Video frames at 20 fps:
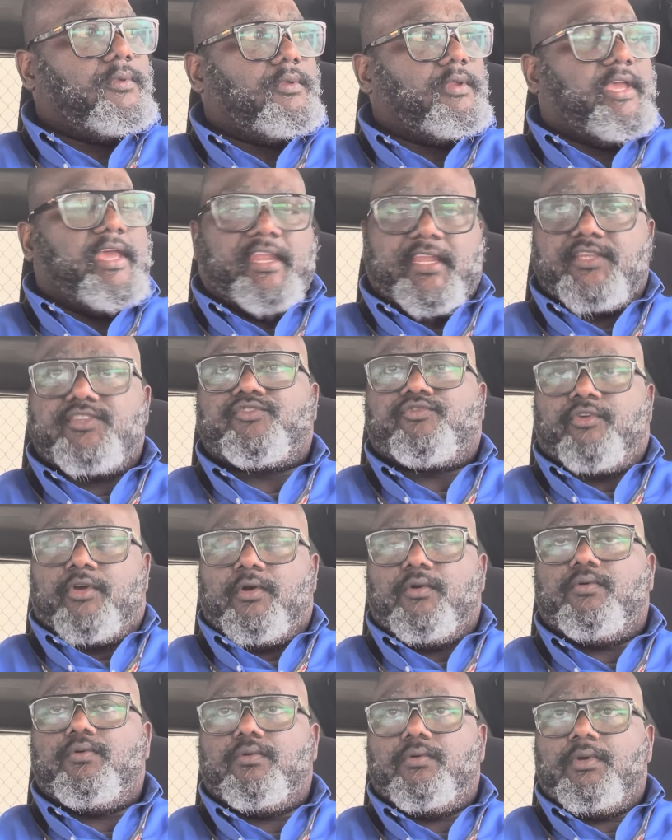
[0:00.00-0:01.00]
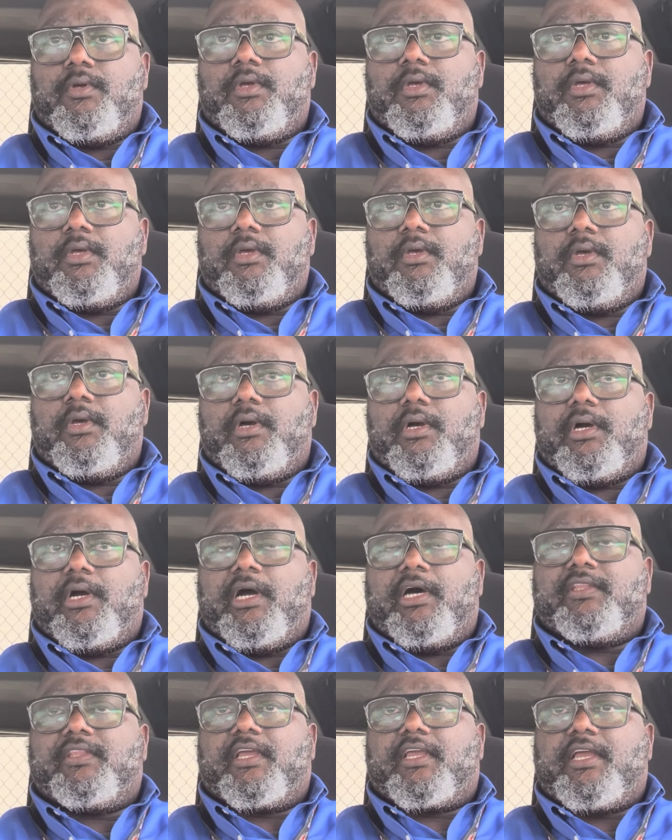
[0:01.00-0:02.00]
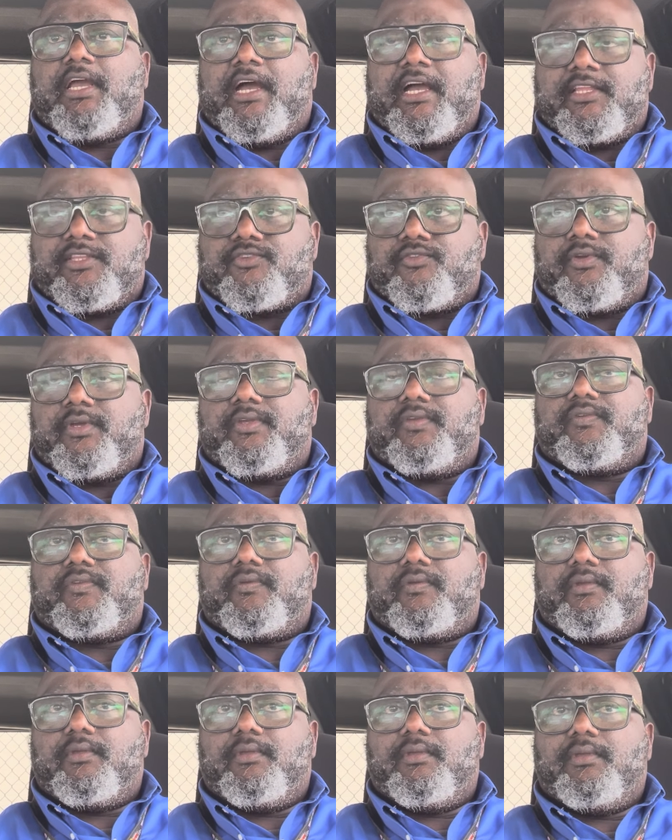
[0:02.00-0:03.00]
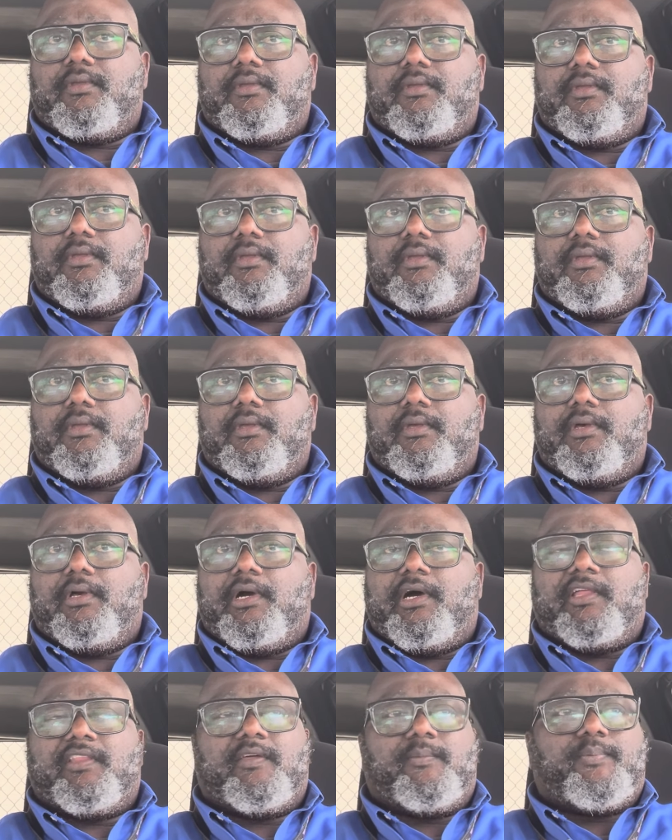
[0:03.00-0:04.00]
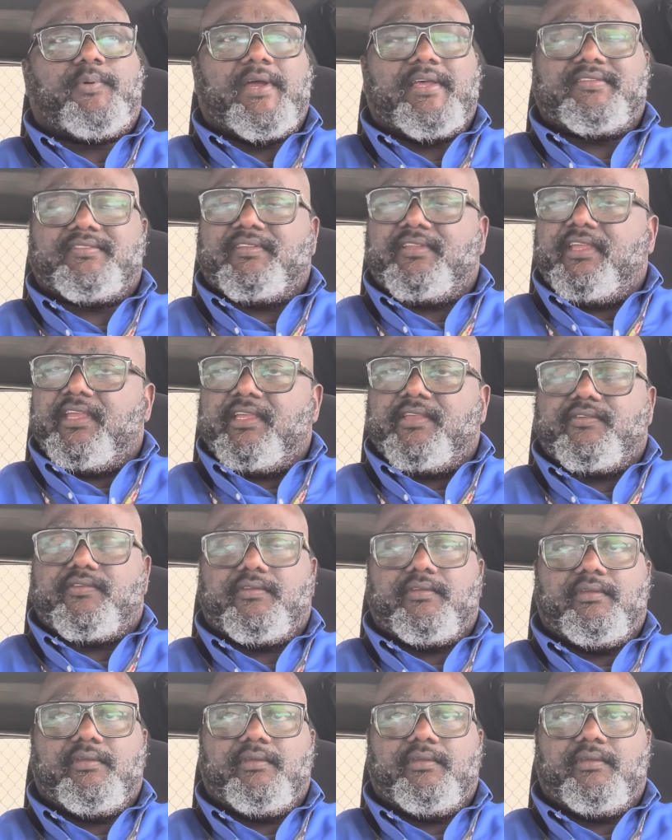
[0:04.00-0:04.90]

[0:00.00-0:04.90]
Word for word: It is true. Other countries, other presidents,